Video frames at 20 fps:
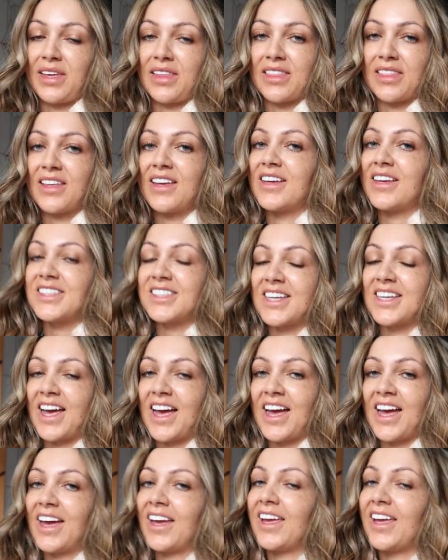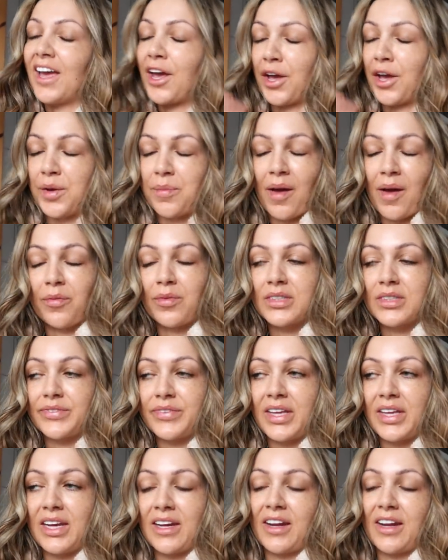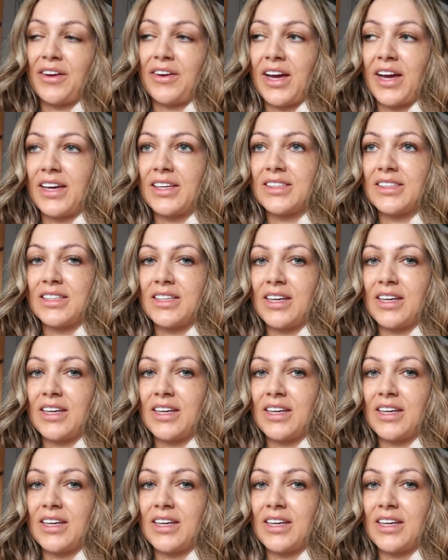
happy Thursday. Hope everyone's feeling okay